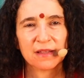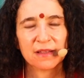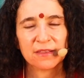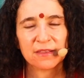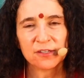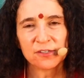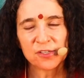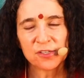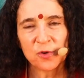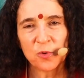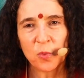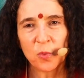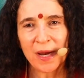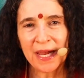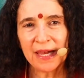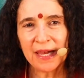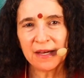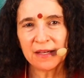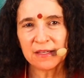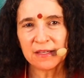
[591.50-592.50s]
there's a
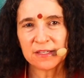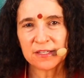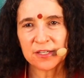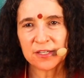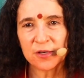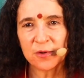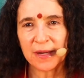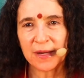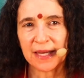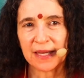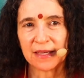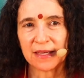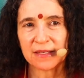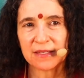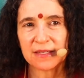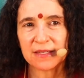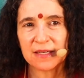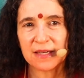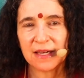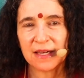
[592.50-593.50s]
way to do
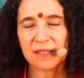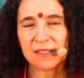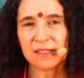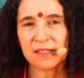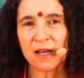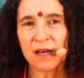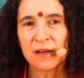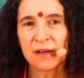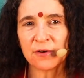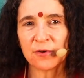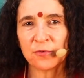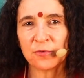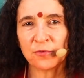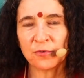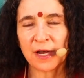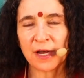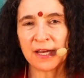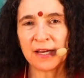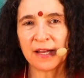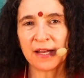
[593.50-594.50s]
it. It's not
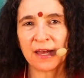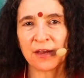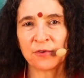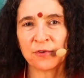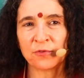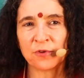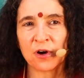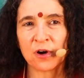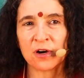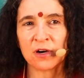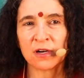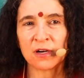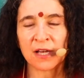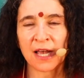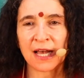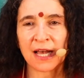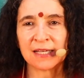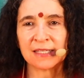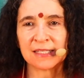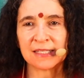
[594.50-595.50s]
right and wrong
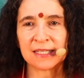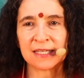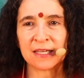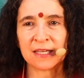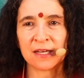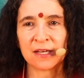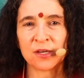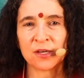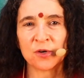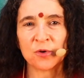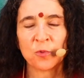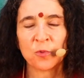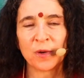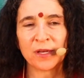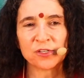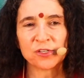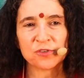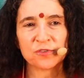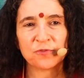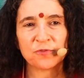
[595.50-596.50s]
as in
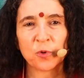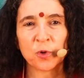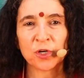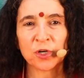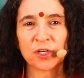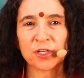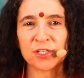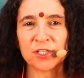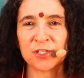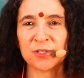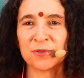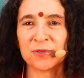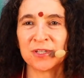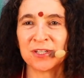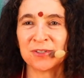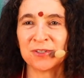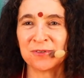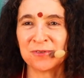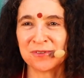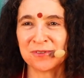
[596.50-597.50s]
which fork do you
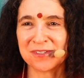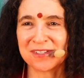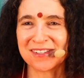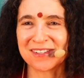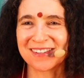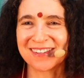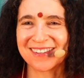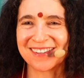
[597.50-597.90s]
use,